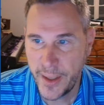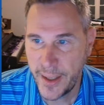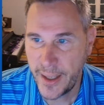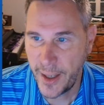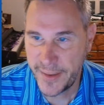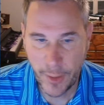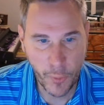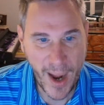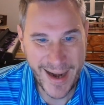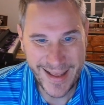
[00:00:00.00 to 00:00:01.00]
uh,
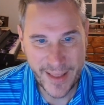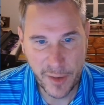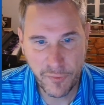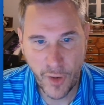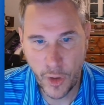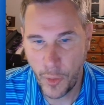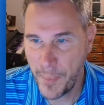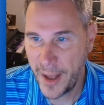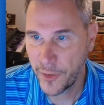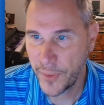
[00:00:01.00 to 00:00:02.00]
riding that frontal
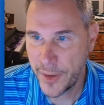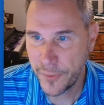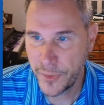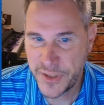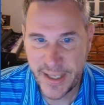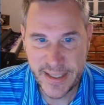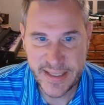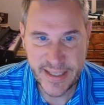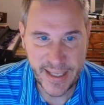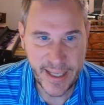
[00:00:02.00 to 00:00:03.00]
boundary through
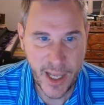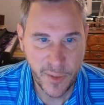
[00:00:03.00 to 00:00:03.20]
Tennessee.